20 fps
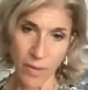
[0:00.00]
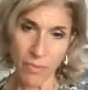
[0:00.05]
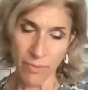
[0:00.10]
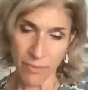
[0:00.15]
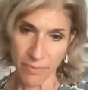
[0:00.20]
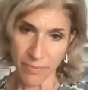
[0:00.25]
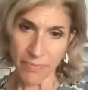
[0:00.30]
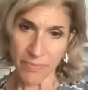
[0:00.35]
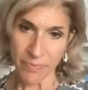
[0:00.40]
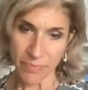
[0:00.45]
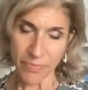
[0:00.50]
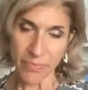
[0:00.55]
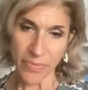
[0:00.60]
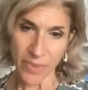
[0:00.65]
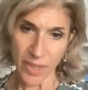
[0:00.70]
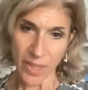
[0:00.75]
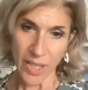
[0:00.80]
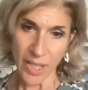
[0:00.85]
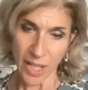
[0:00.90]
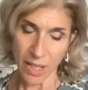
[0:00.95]
they're
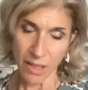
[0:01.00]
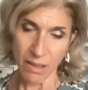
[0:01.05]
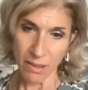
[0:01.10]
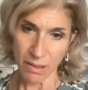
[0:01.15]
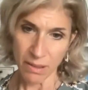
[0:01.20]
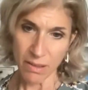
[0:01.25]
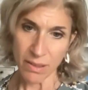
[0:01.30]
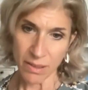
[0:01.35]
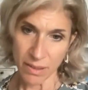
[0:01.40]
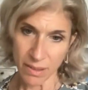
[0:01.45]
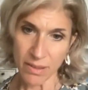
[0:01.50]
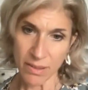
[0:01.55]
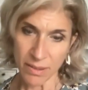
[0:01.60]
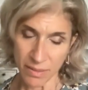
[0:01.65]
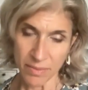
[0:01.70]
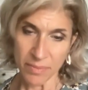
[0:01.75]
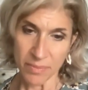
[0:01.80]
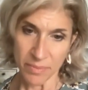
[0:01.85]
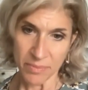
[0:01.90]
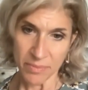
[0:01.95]
coming here, get that store
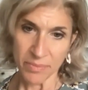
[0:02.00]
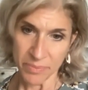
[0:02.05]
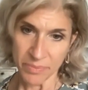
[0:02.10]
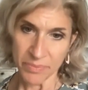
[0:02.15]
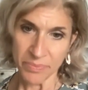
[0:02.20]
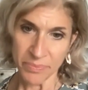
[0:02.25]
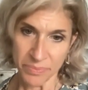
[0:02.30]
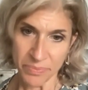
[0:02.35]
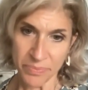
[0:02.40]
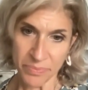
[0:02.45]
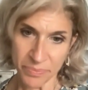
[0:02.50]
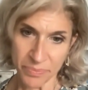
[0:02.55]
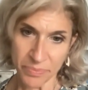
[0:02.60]
up and running.